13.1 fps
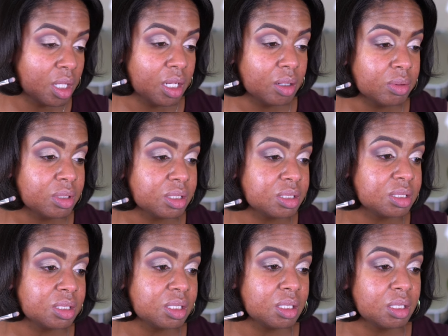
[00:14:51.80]
Can't really
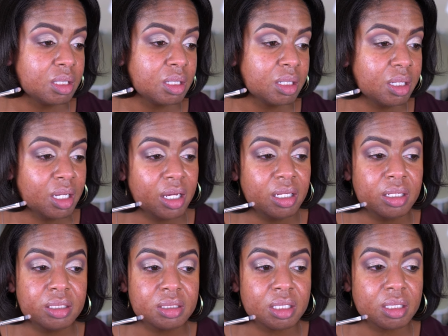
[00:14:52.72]
see. Yeah, you
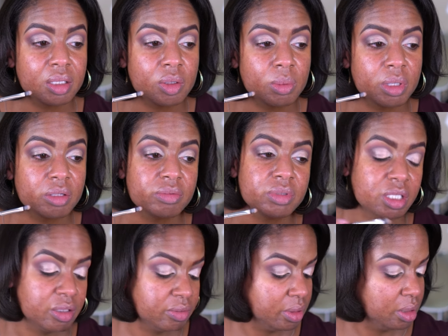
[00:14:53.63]
can see a little bit of a
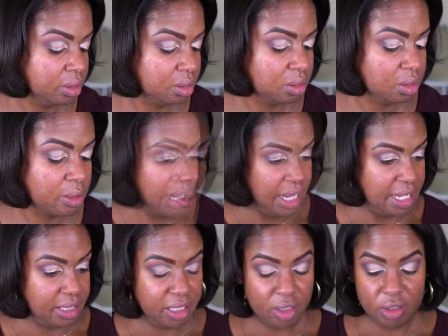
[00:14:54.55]
difference.
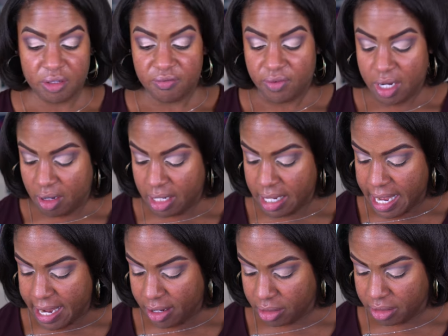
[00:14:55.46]
And then on the very
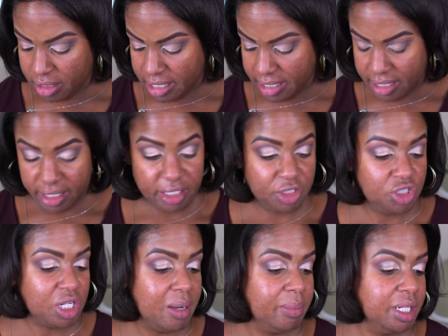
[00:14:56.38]
outer
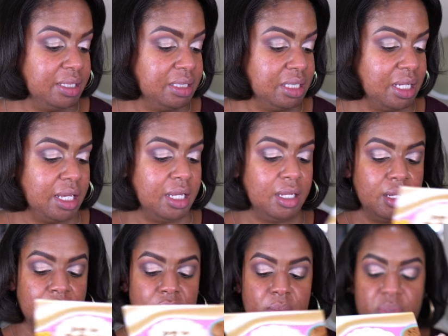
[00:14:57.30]
edge, I'm going to
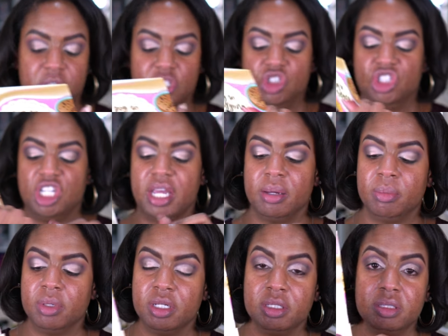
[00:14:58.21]
take
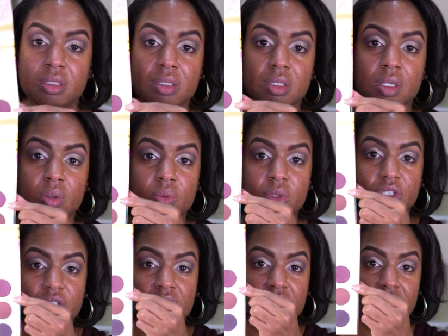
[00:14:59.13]
Pajamas,
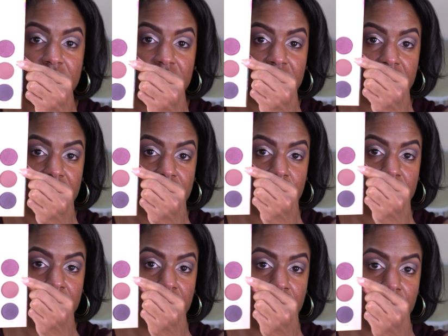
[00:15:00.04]
which is this
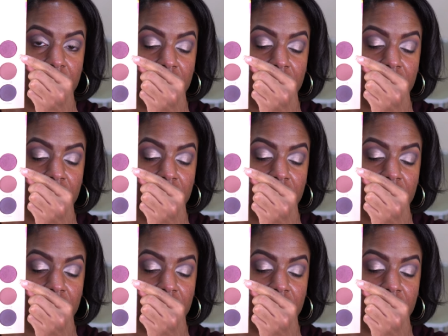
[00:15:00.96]
one up